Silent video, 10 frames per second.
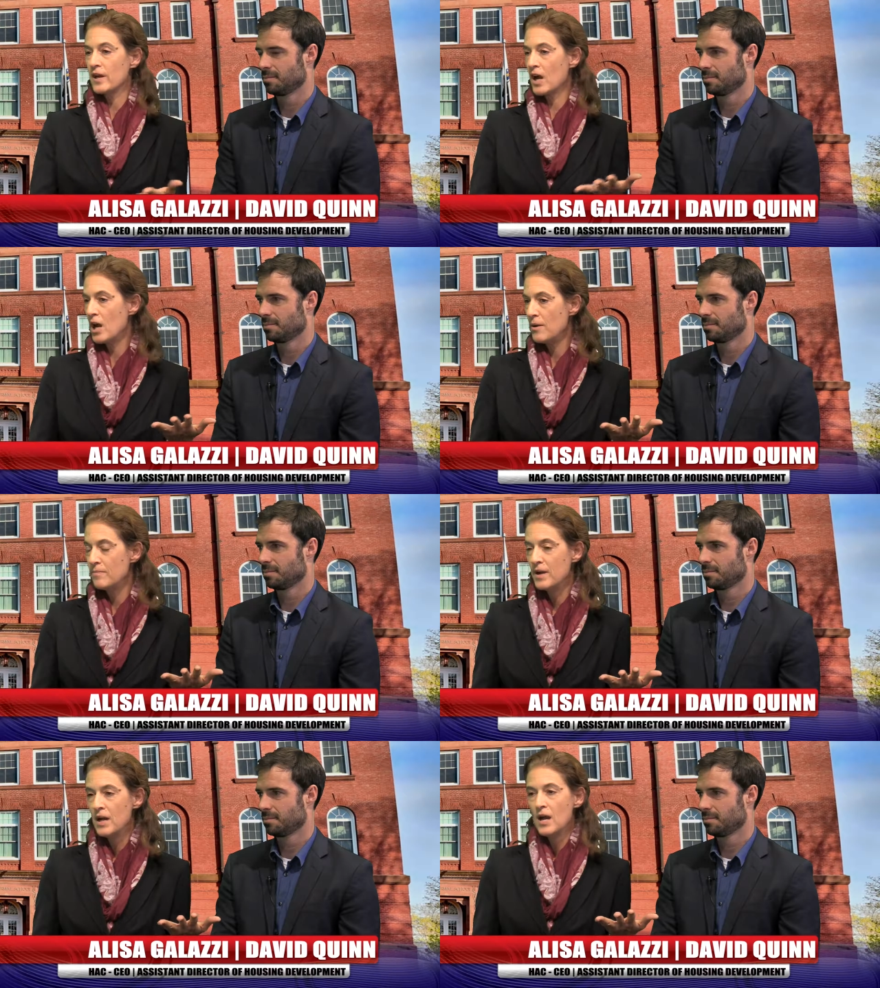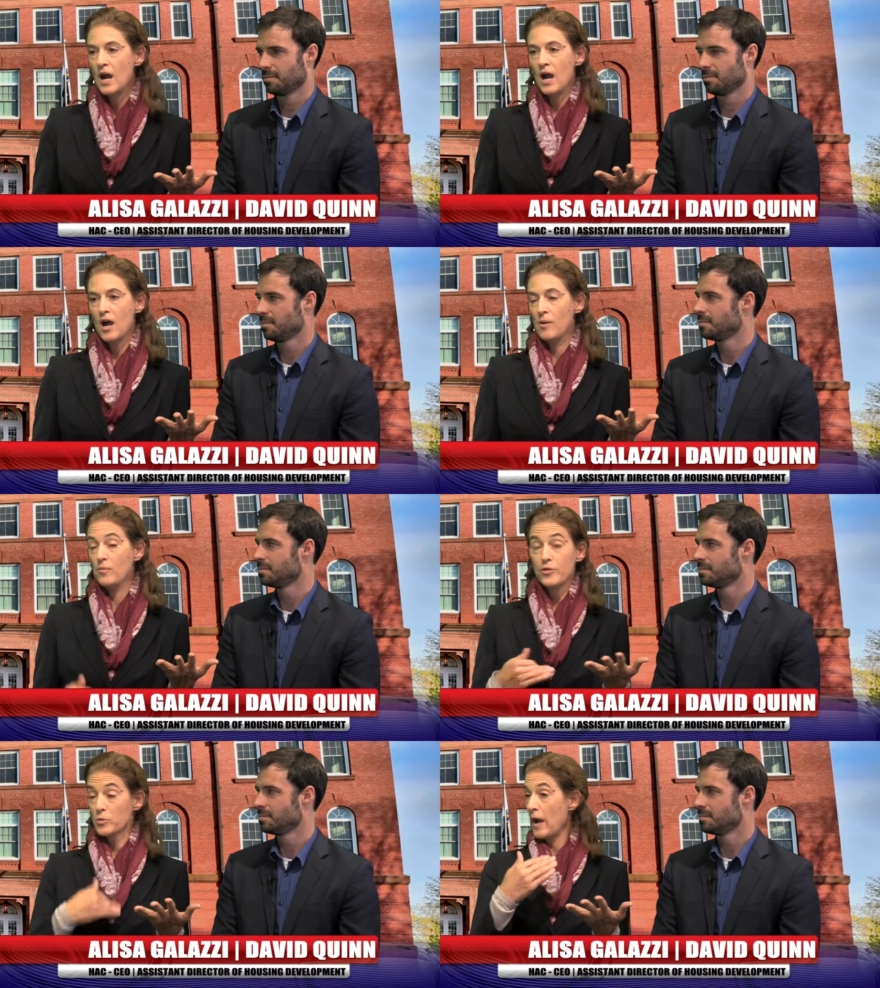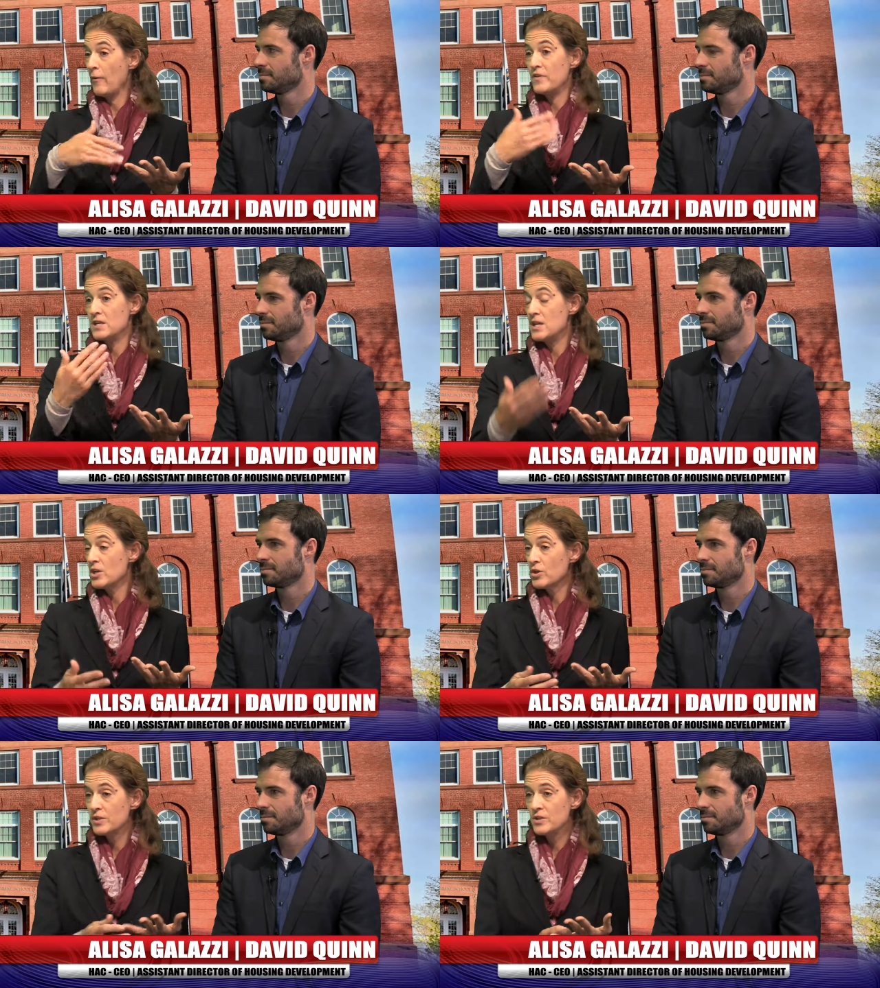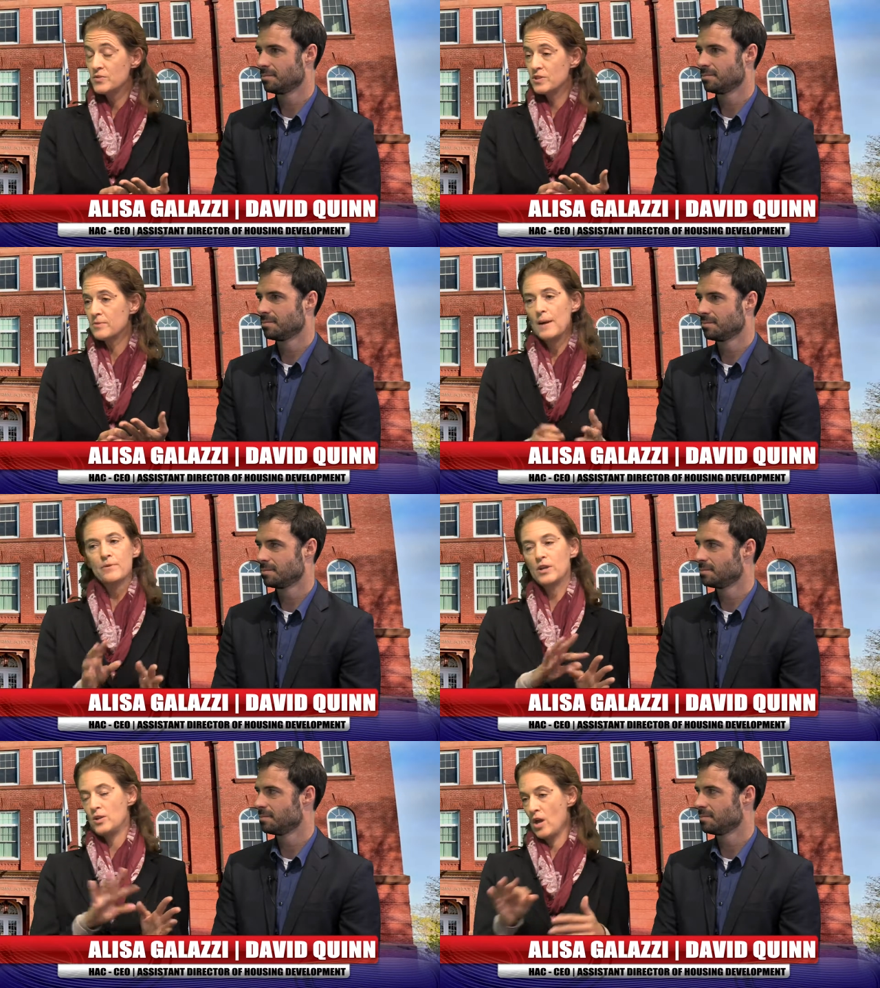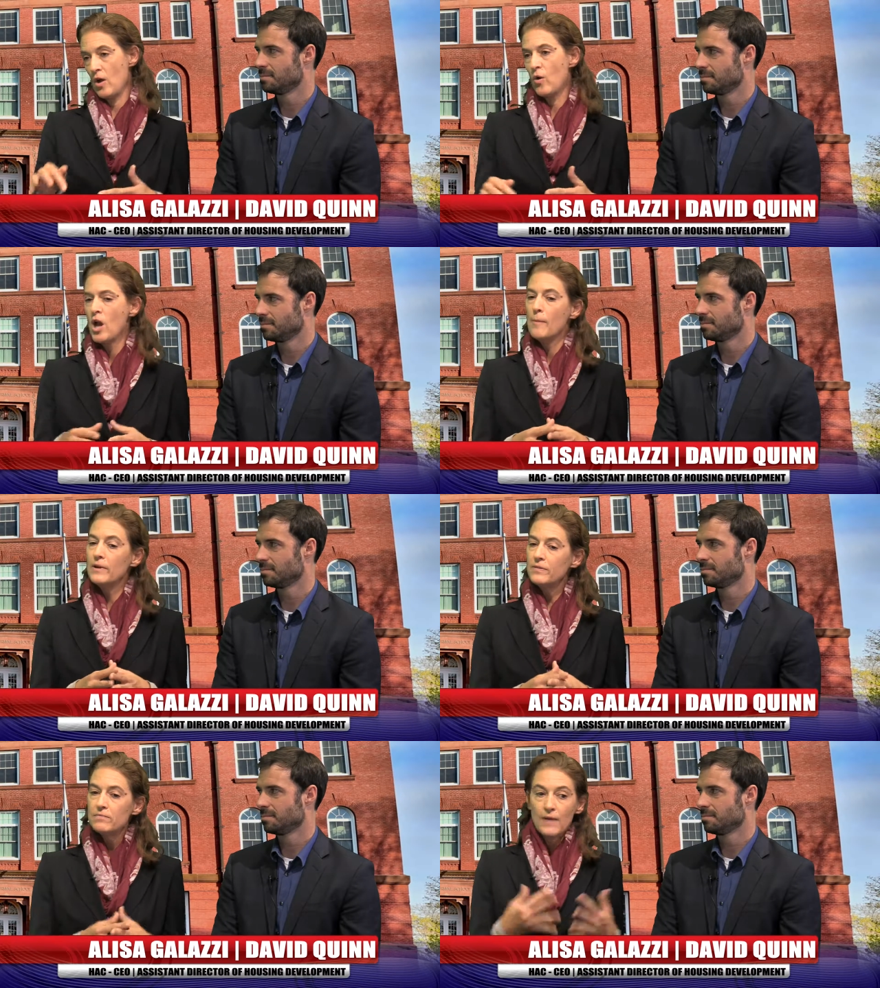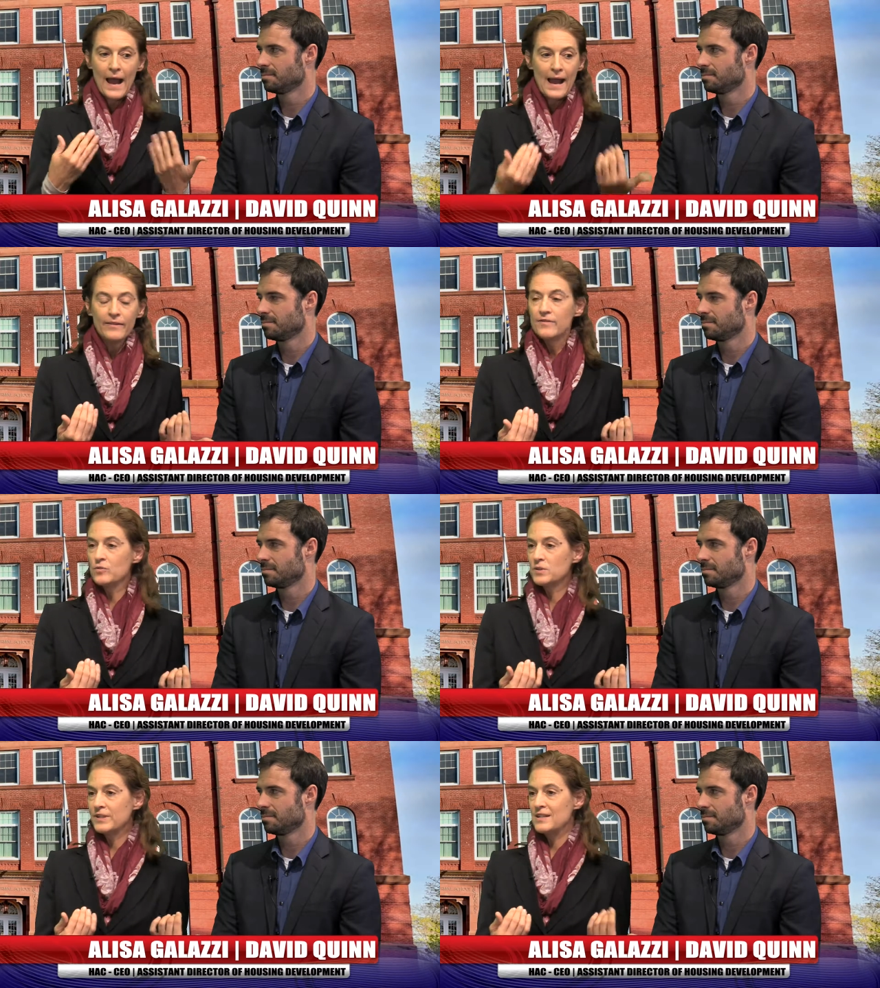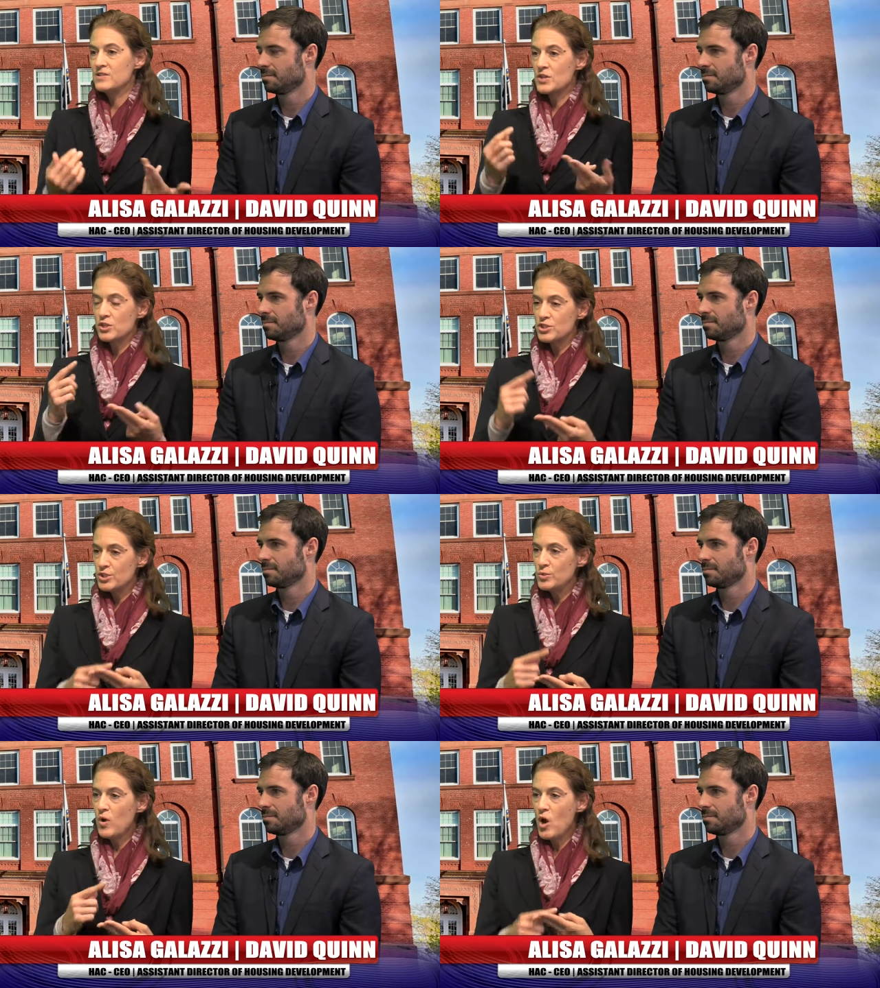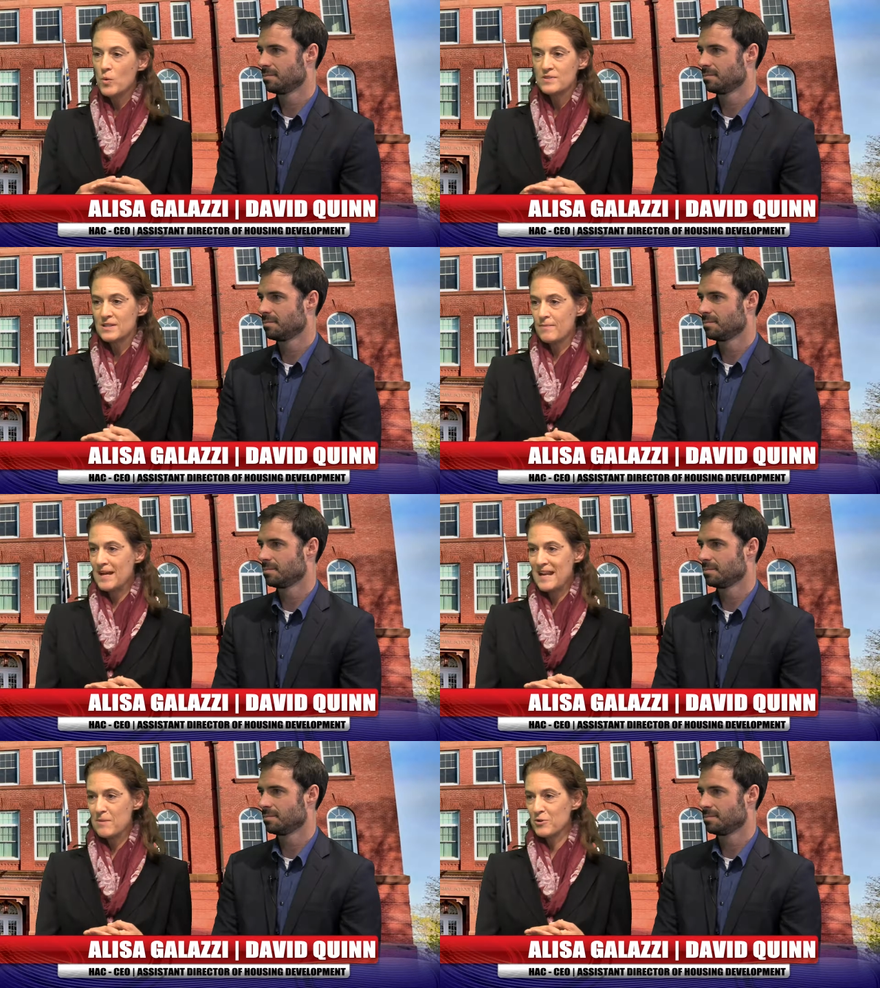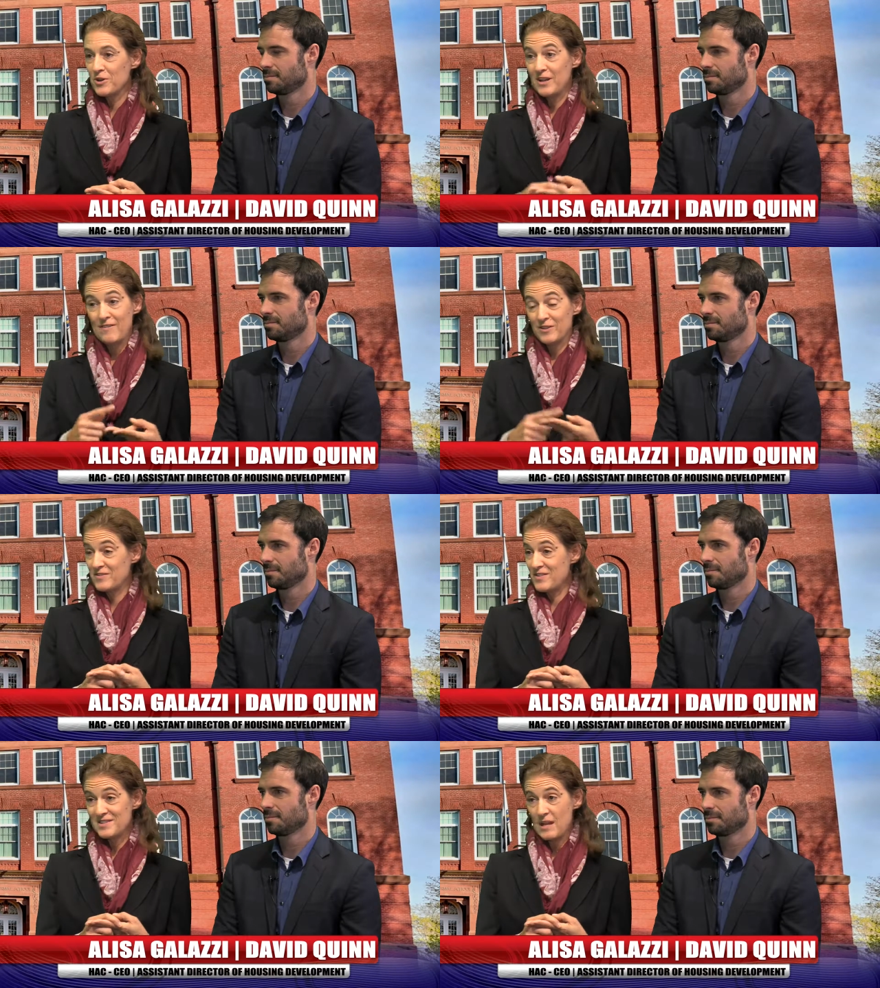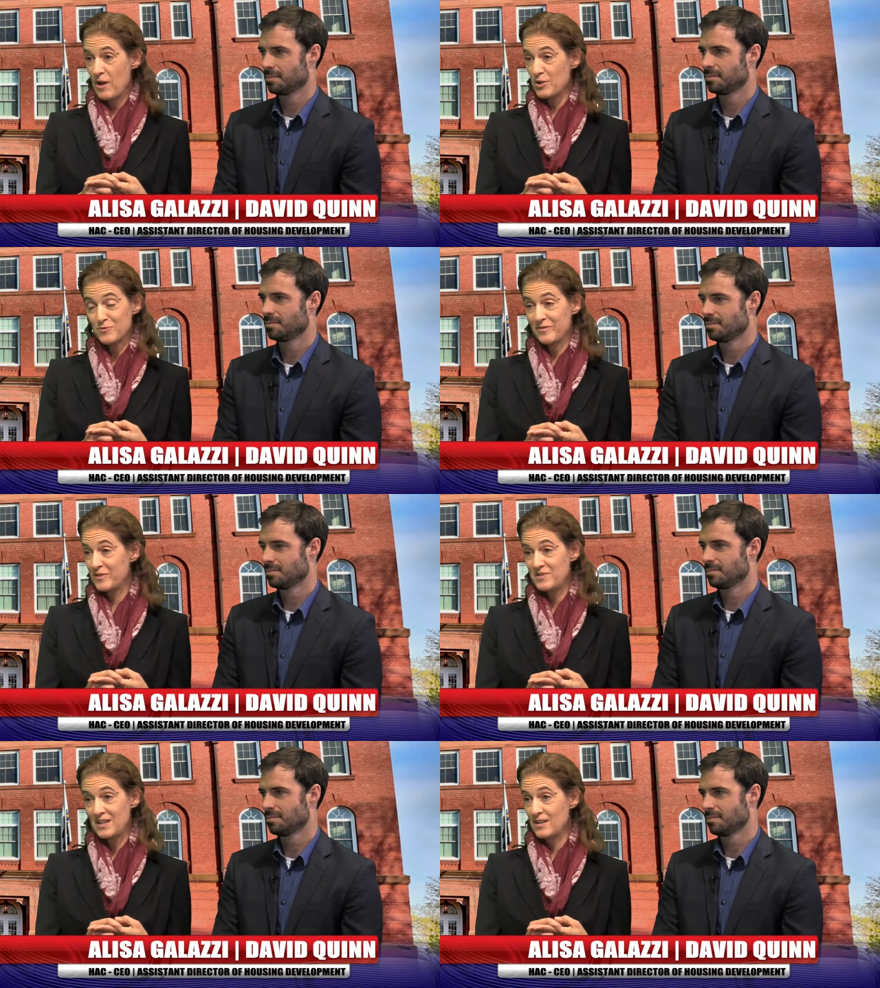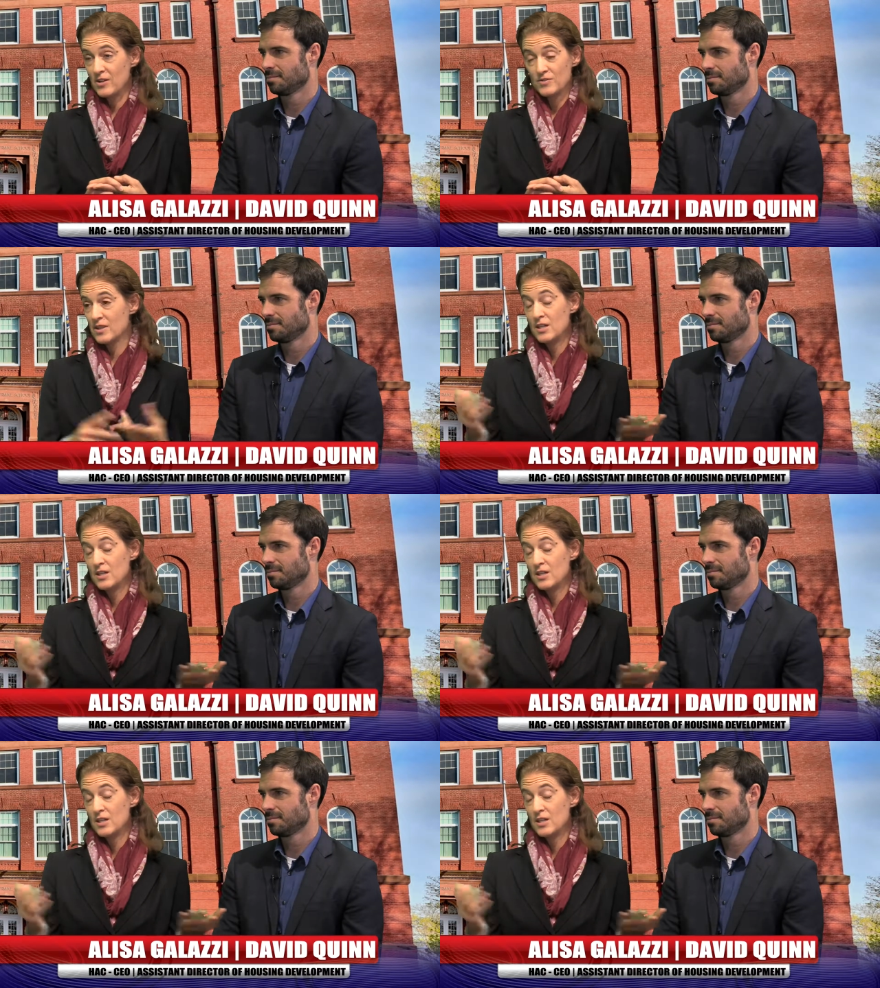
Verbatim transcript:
Speaker 1: come um, throughout the year and use their property, no. But I live in Orleans. There are two homes in my neighborhood. I've lived in the same house for 15 years.